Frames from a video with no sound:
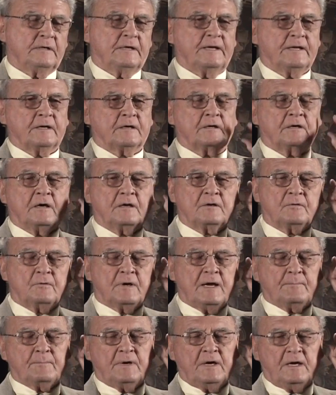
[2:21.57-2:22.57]
had a gunner
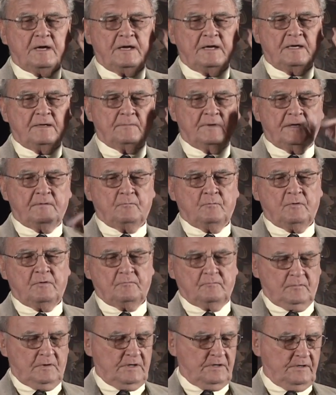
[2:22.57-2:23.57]
right behind him and then
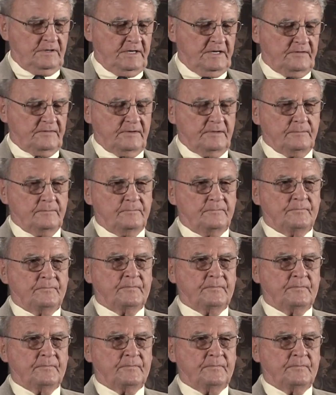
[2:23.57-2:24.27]
one underneath him.